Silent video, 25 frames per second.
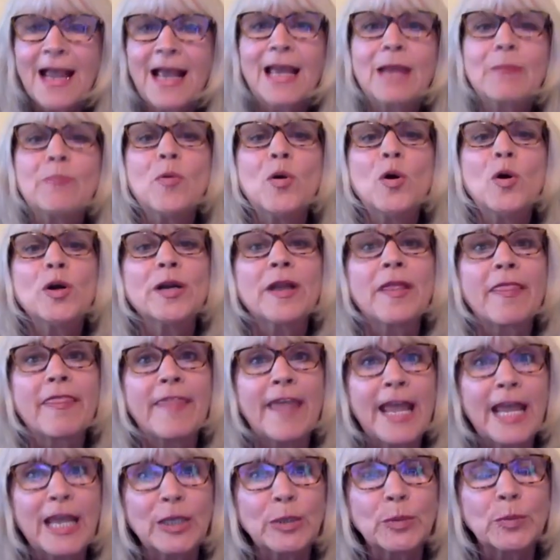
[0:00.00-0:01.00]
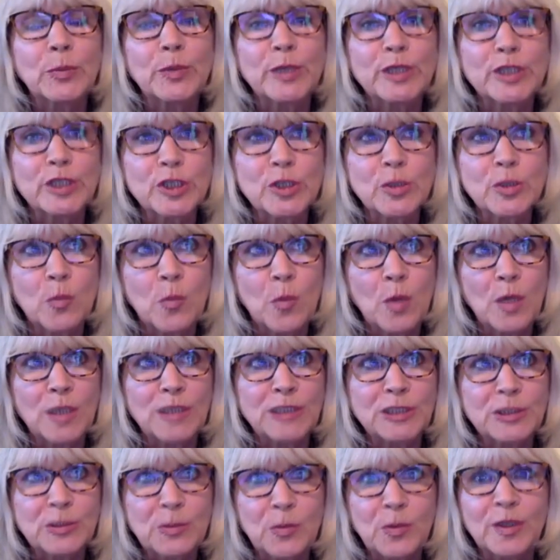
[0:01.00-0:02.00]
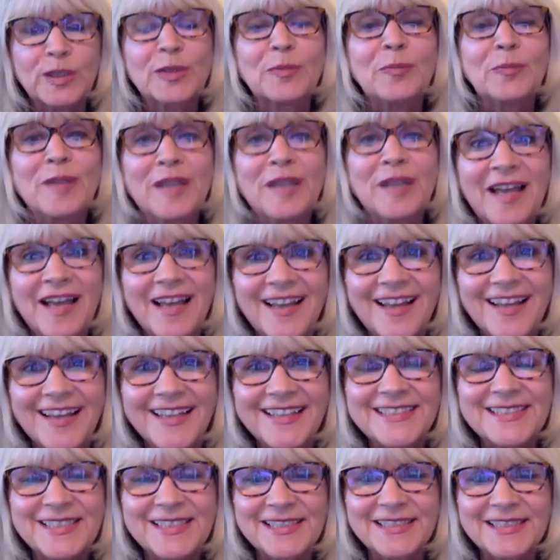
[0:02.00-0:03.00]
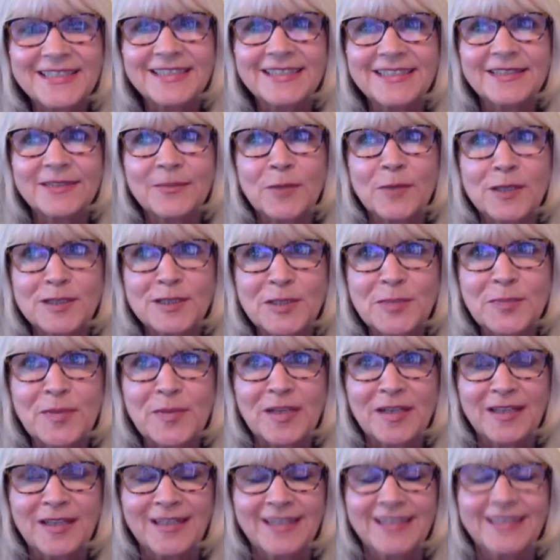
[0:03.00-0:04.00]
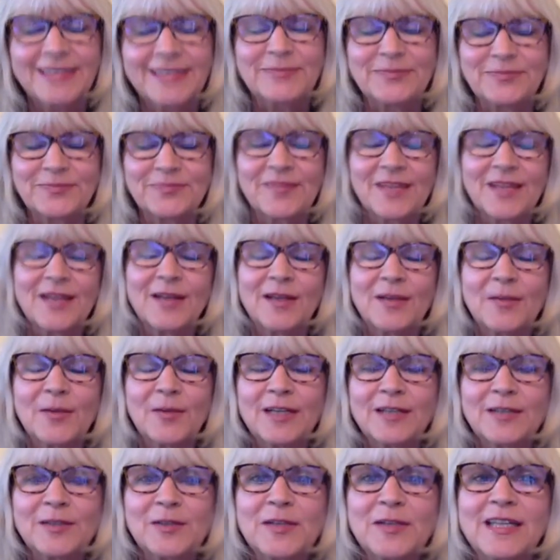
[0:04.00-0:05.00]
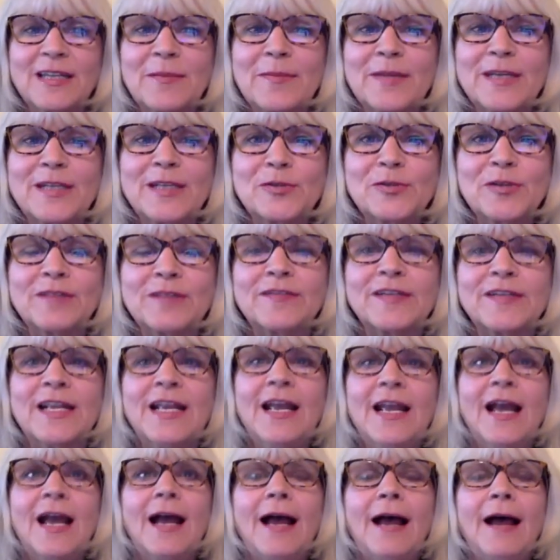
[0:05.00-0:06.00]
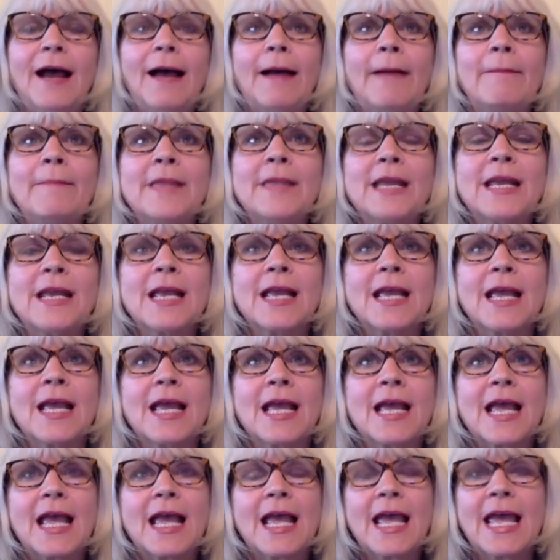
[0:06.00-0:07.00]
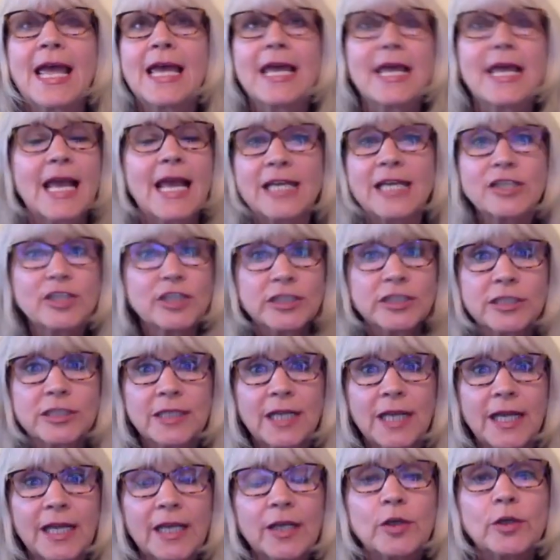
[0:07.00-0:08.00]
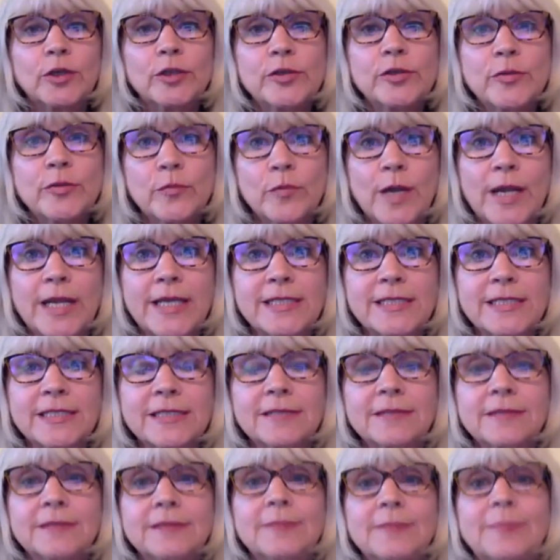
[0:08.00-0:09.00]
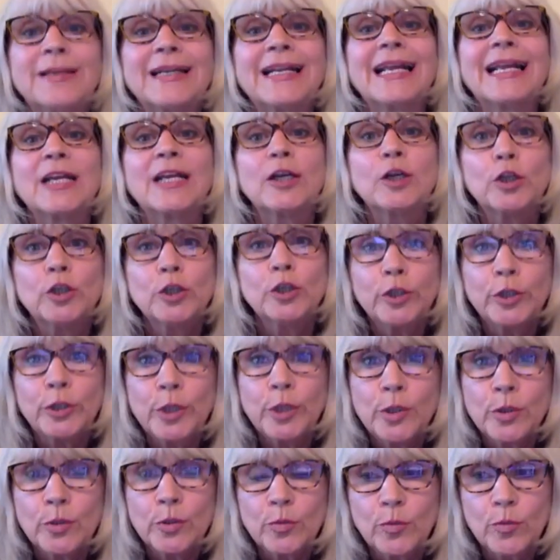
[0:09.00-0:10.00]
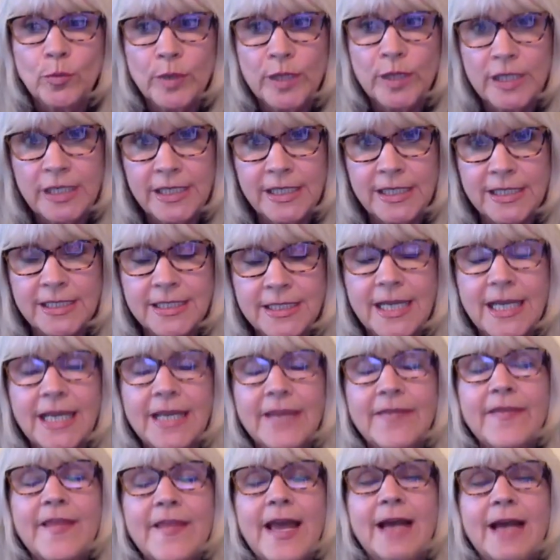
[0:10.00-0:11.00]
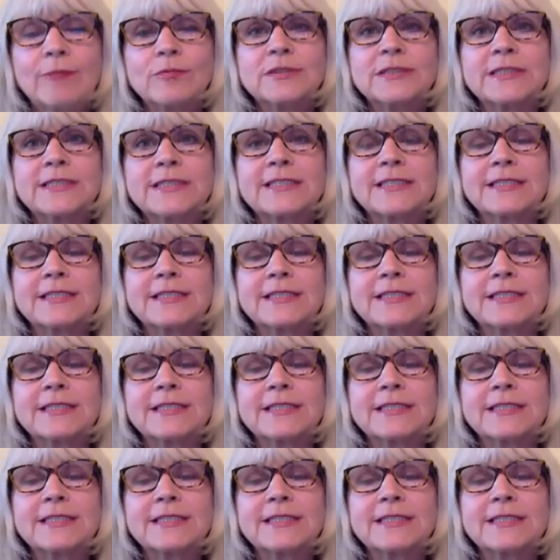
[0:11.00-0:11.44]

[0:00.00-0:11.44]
I mourned that which was what behind was behind. Well, you get my drift. Um, and I just I couldn't write, but I could read, and that was